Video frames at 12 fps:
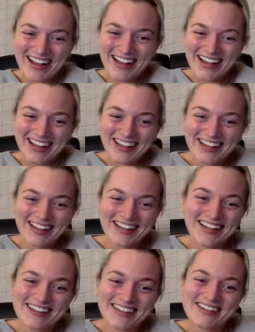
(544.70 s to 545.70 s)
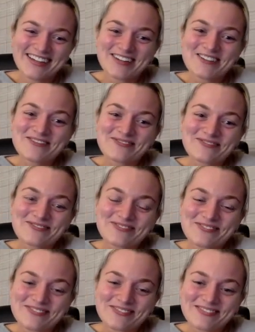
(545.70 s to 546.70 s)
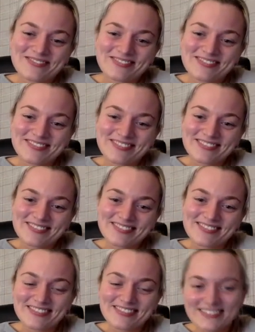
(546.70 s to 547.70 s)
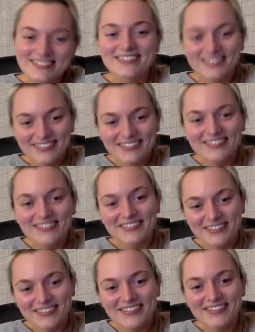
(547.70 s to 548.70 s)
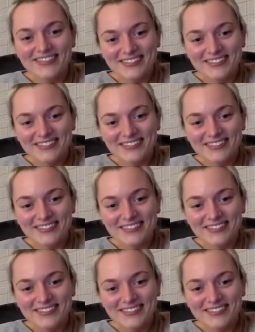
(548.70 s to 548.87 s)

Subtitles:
This person isn't speaking.